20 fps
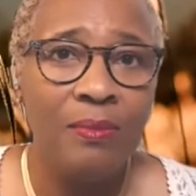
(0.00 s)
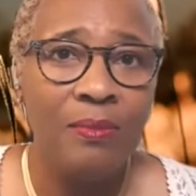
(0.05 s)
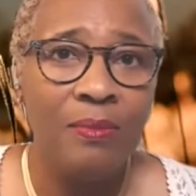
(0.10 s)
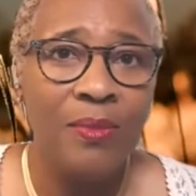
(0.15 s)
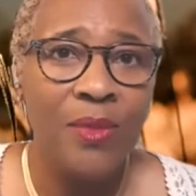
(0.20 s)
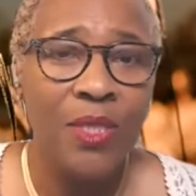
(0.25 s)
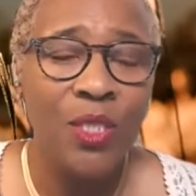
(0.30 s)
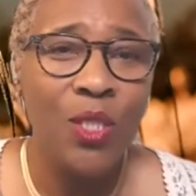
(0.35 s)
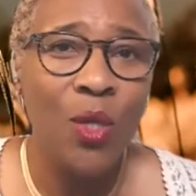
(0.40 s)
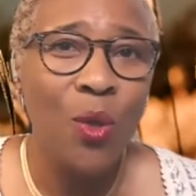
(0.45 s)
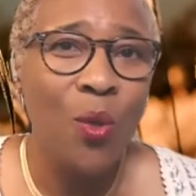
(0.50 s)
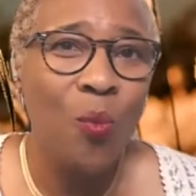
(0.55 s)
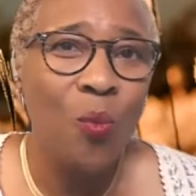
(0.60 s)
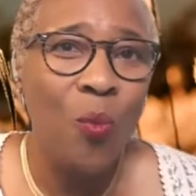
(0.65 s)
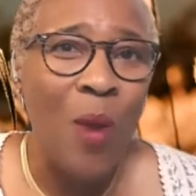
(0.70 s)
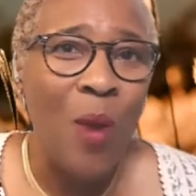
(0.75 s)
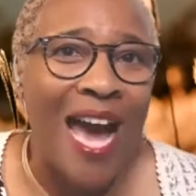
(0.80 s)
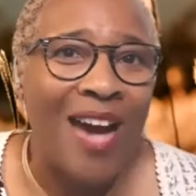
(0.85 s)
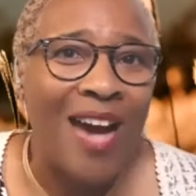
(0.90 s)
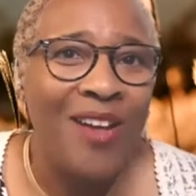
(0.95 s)
So,
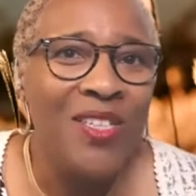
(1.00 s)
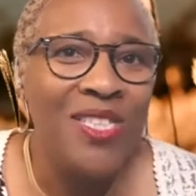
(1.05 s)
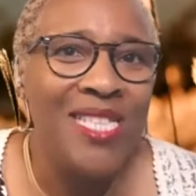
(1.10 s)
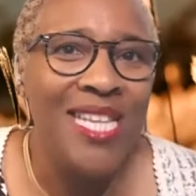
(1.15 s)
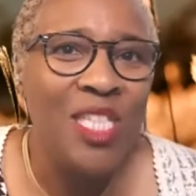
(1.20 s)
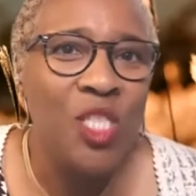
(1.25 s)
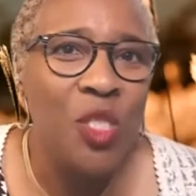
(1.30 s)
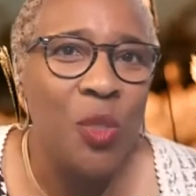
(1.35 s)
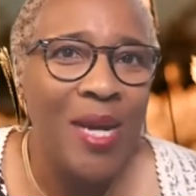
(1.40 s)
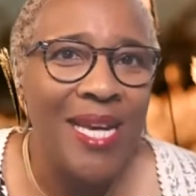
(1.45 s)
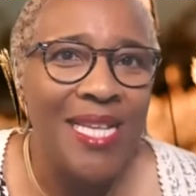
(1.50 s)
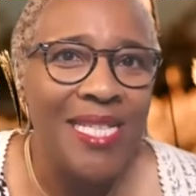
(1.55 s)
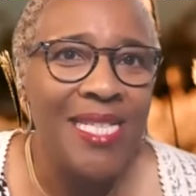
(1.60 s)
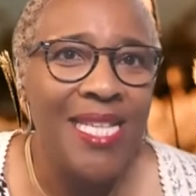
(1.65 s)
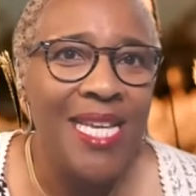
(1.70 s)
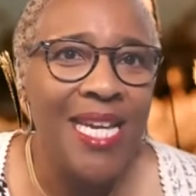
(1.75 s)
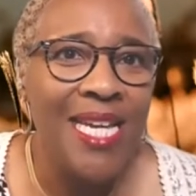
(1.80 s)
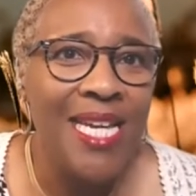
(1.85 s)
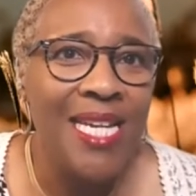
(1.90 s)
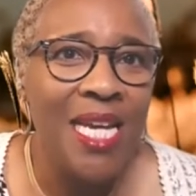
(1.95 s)
how does that
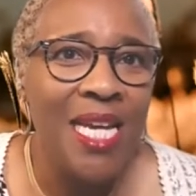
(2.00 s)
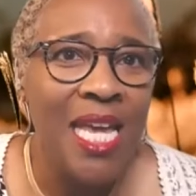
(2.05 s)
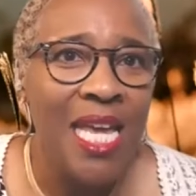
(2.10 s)
translate?